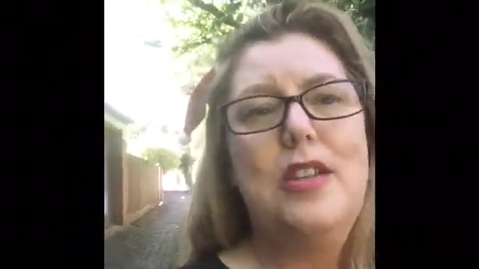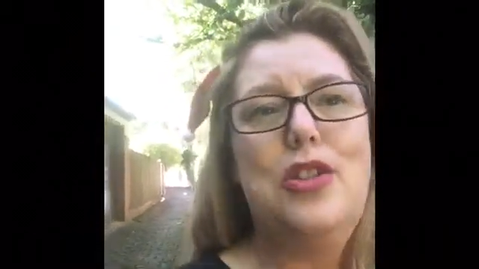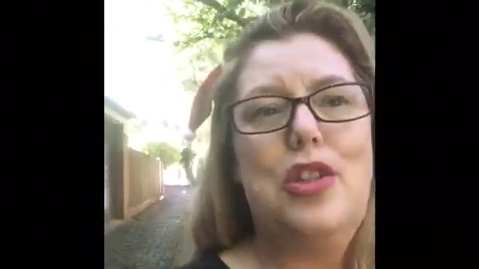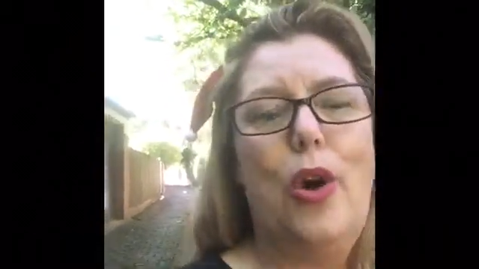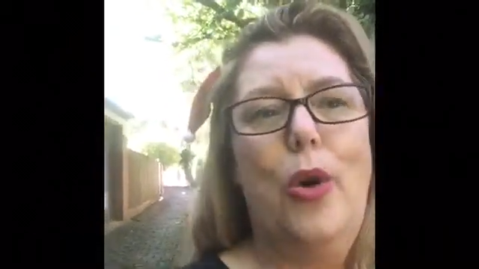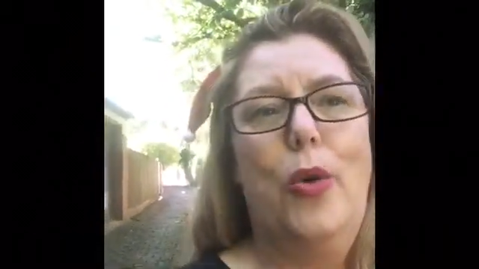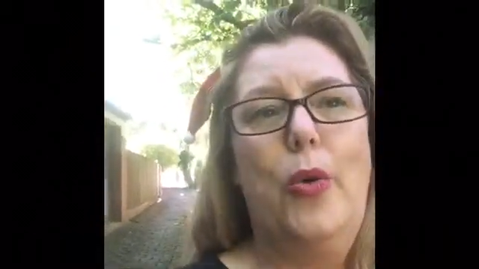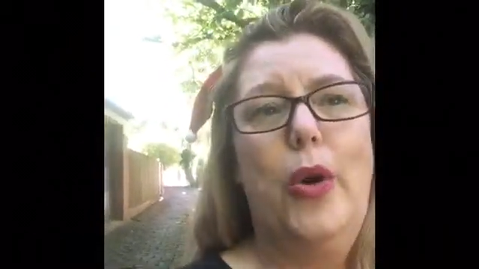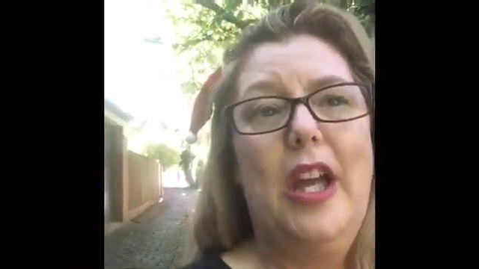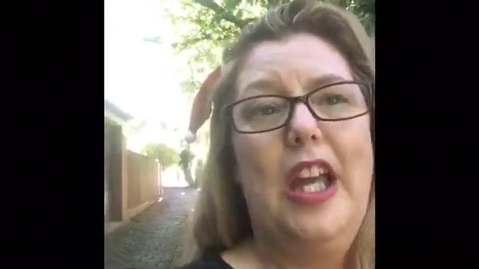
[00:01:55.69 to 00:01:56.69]

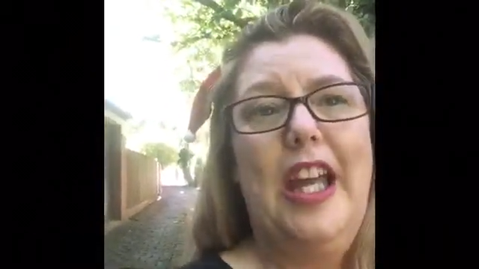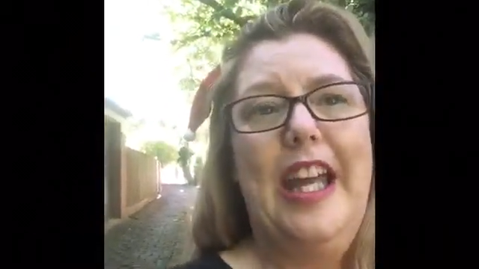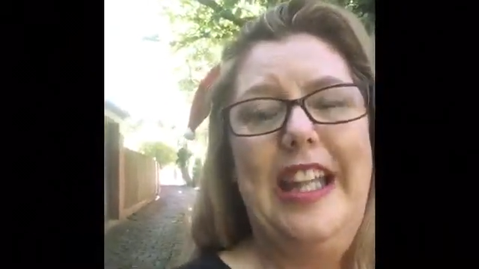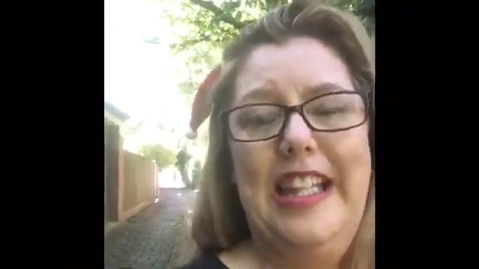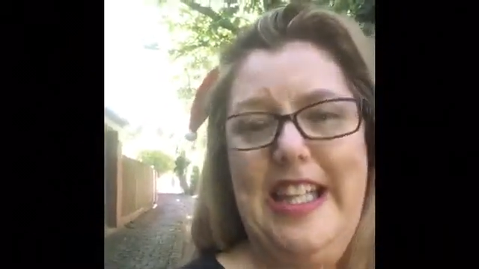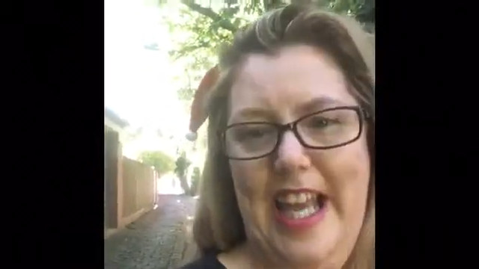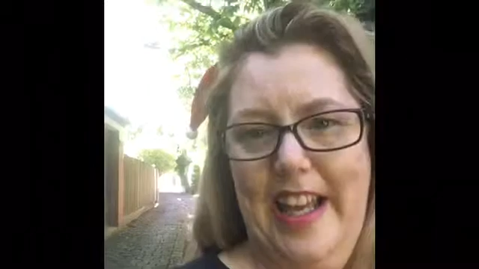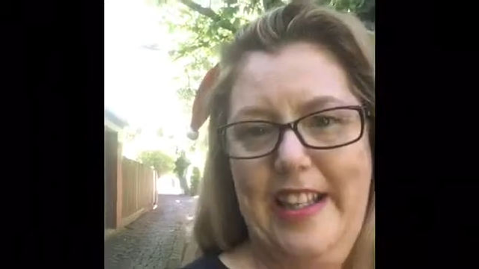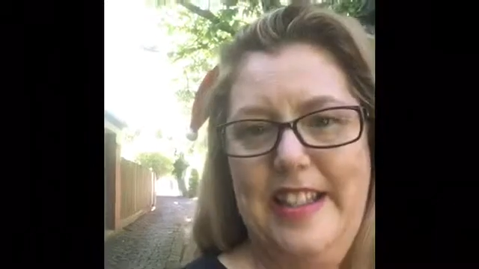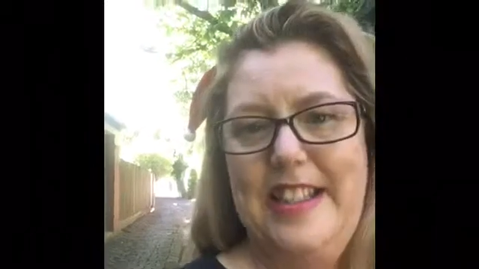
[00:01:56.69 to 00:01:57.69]
So in the
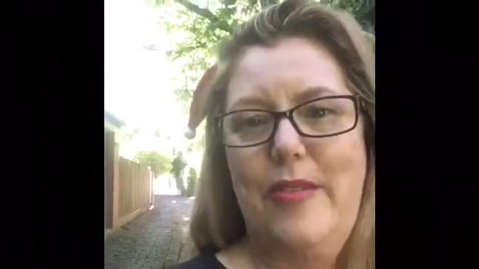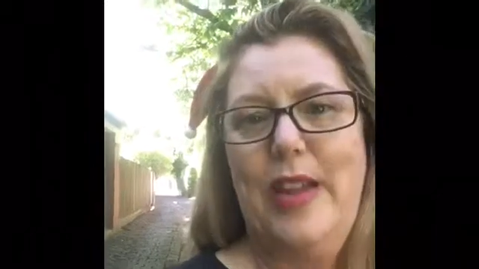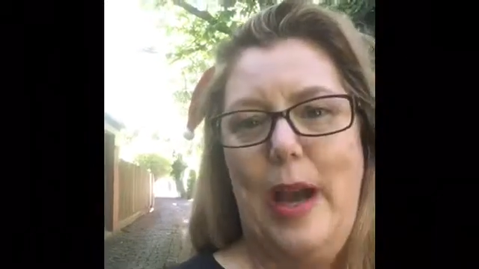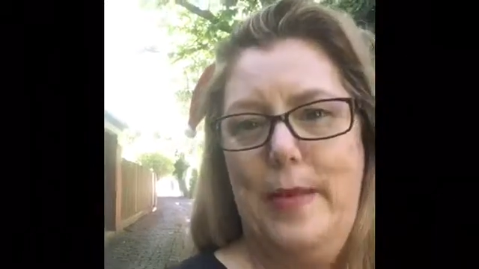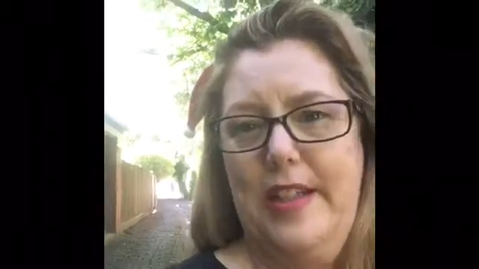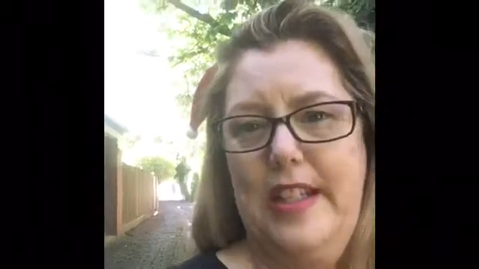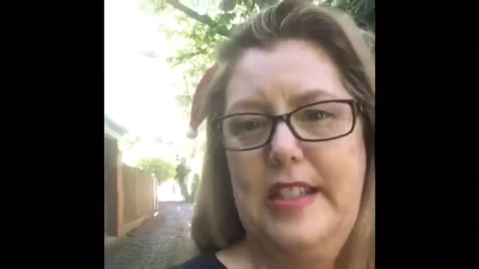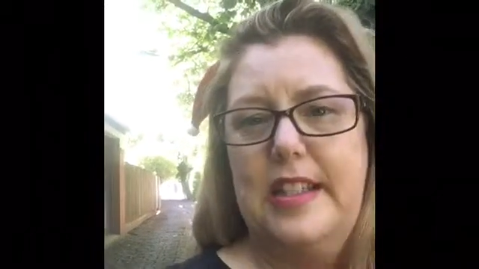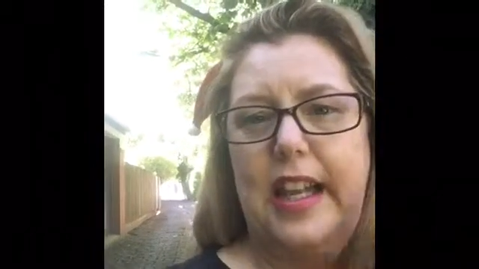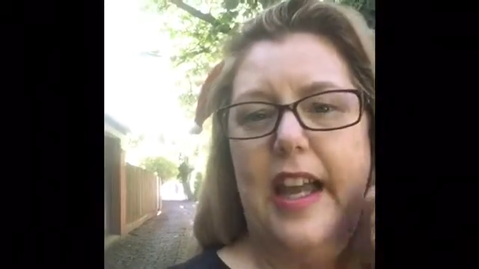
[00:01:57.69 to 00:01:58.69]
end, something happened
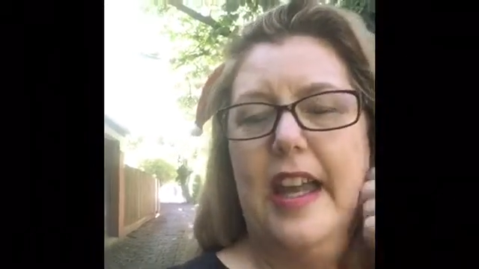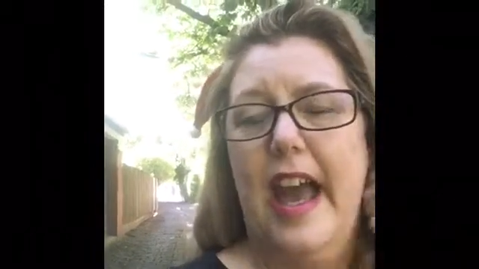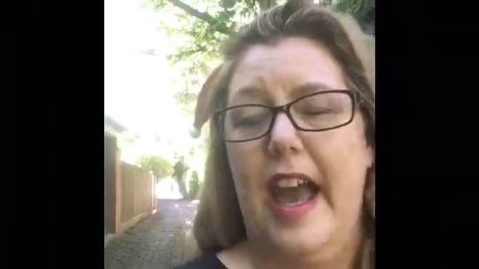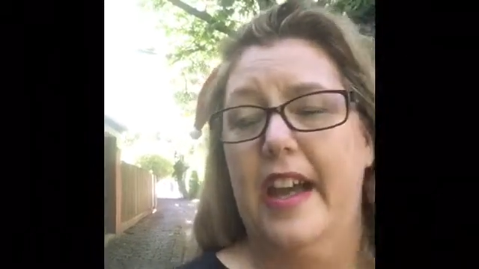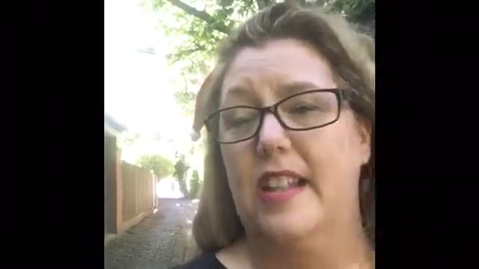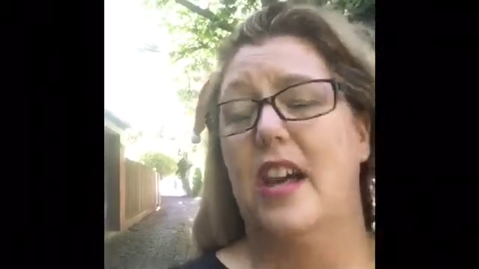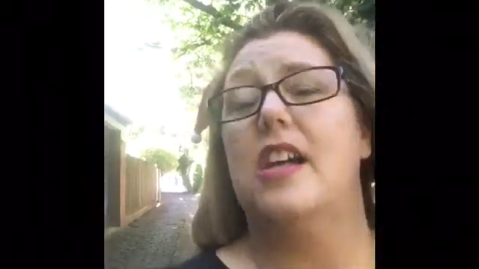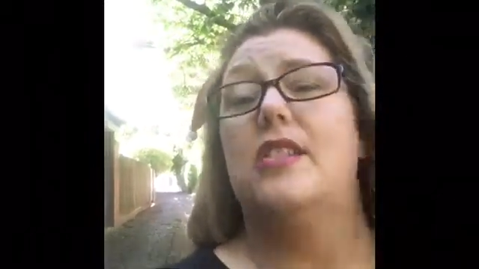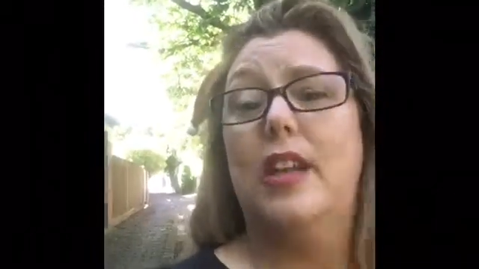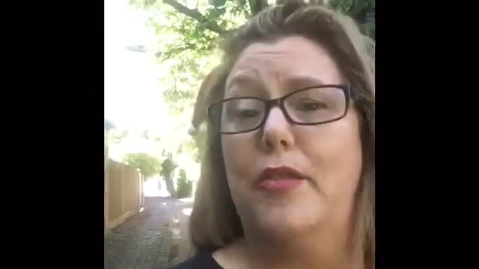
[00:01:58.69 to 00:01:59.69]
yesterday and
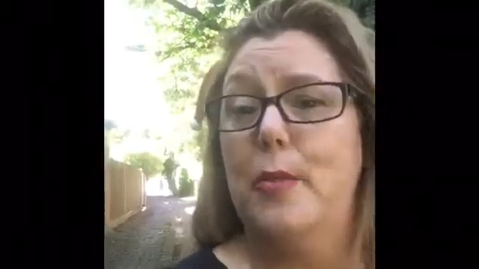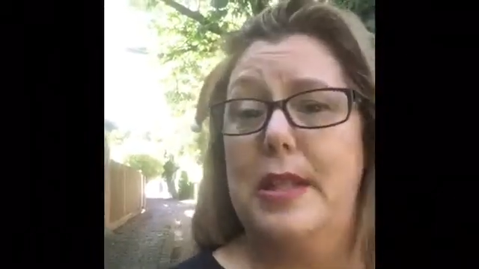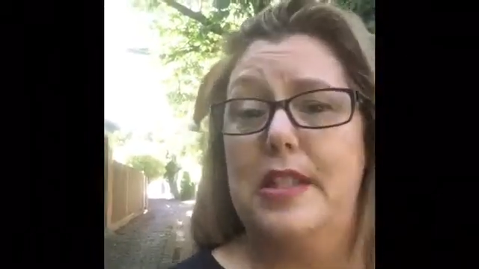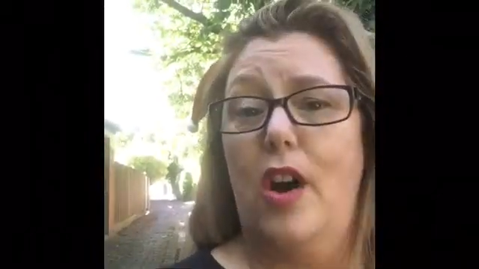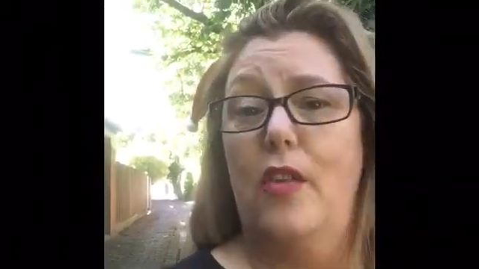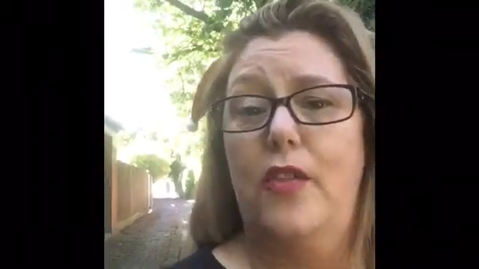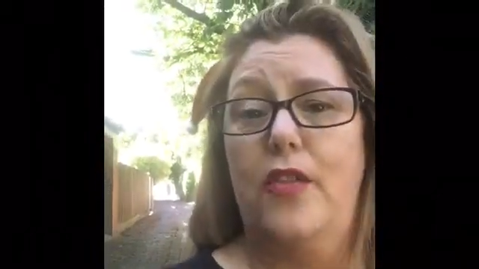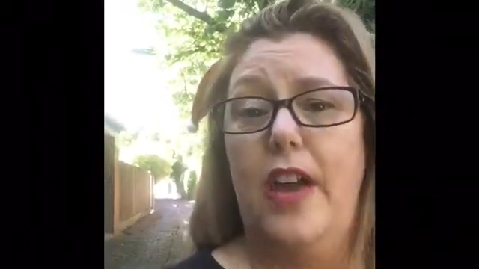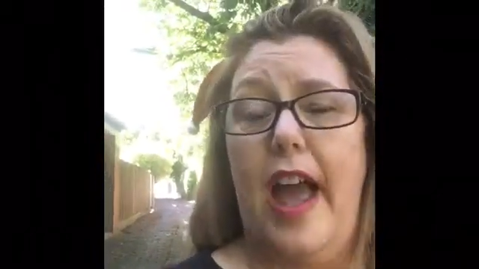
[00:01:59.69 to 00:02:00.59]
I stood up for myself,